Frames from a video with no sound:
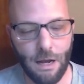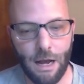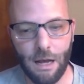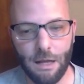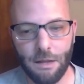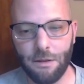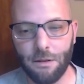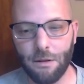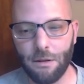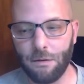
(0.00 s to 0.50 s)

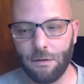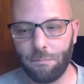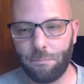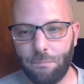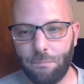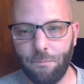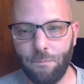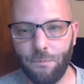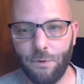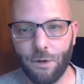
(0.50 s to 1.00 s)
Uh, the
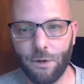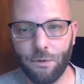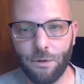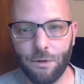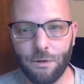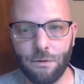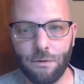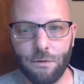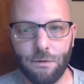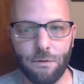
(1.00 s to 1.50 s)
you know
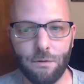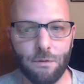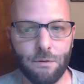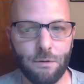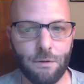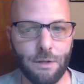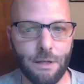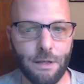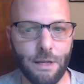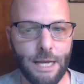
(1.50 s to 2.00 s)
the
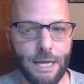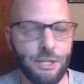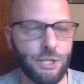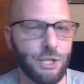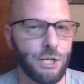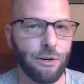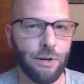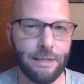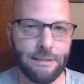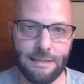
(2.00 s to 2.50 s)
the
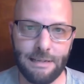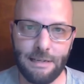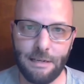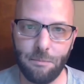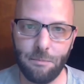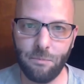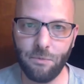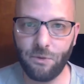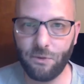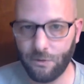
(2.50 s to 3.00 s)
engineering
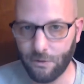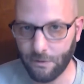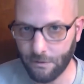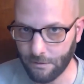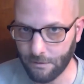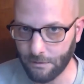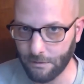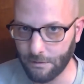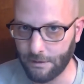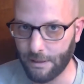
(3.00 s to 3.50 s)
teams
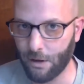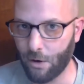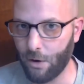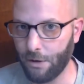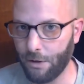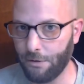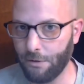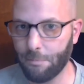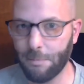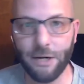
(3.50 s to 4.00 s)

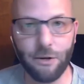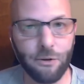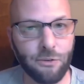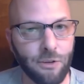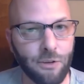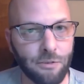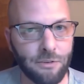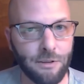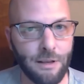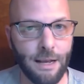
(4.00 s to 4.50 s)
on the
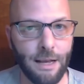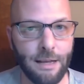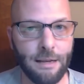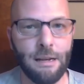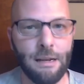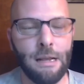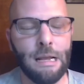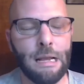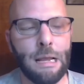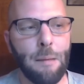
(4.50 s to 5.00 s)
Microsoft side
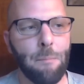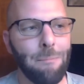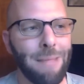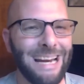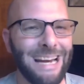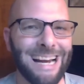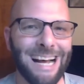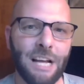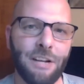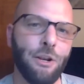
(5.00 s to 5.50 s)

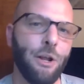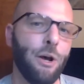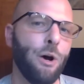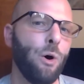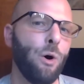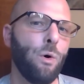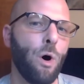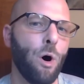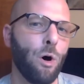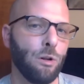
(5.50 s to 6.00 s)
may not
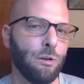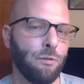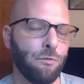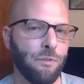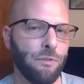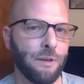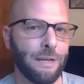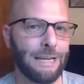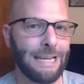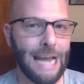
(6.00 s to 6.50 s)
know all of
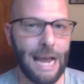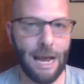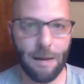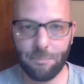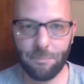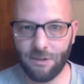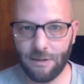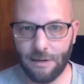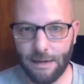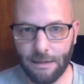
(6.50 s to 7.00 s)
the
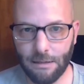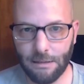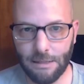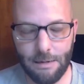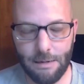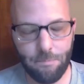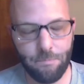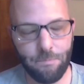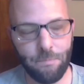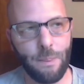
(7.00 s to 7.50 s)
gaps in
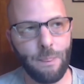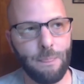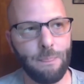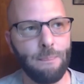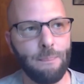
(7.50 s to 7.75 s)
ALM.